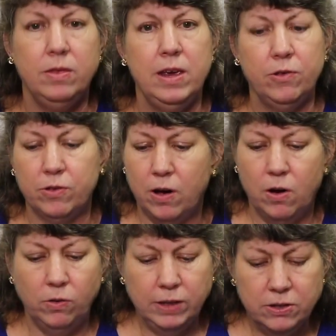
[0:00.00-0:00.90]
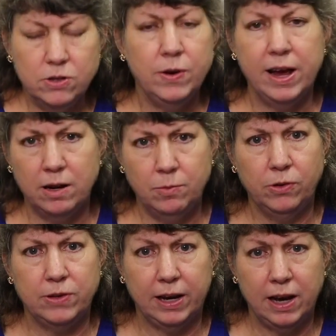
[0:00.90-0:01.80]
These are the only two
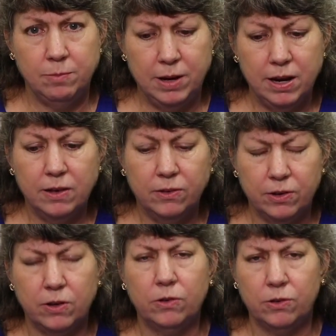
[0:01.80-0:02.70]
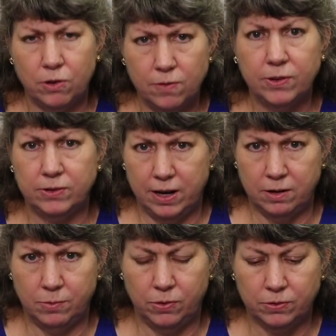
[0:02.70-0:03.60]
animals that can be considered service
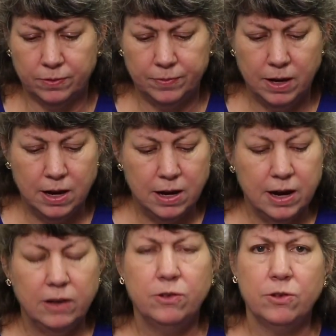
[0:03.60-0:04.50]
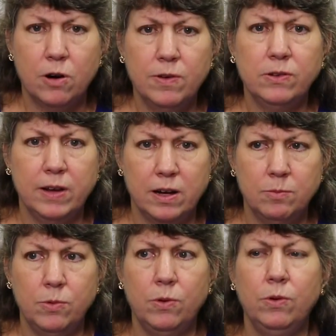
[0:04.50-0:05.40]
animals. Service
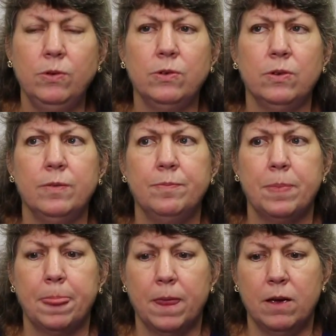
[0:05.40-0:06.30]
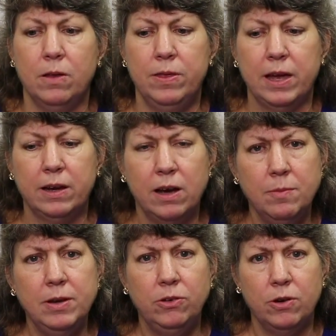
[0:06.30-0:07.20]
animals that
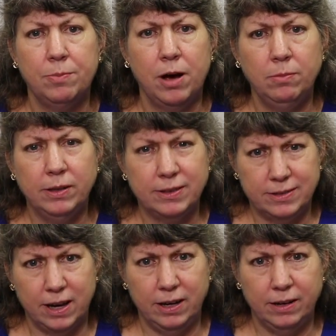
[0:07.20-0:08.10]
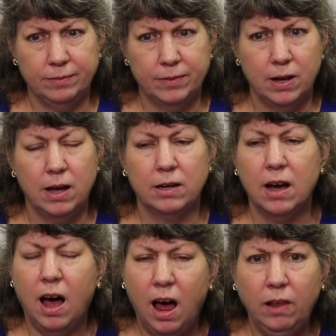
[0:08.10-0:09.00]
come into a public setting, a
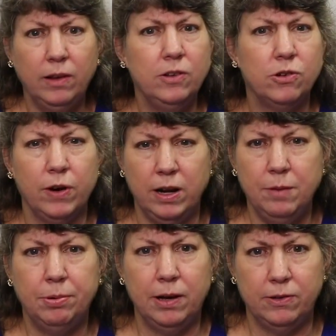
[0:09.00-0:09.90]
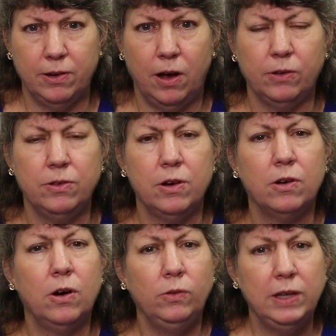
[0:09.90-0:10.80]
college or any place else, there
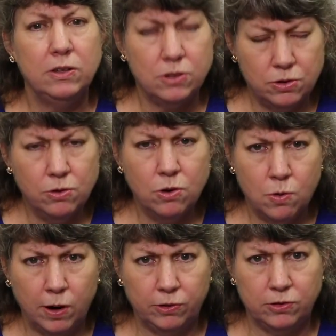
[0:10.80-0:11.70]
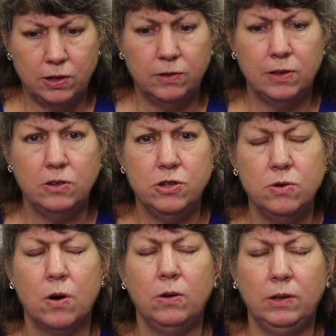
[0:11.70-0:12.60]
are only 2 questions that
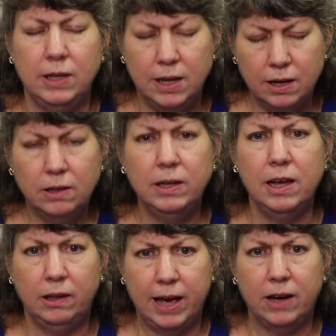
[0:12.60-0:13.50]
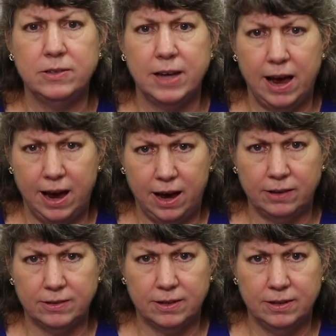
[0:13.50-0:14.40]
you are legally allowed to
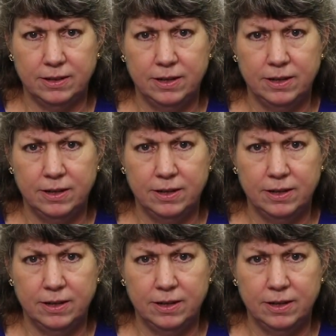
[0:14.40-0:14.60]
ask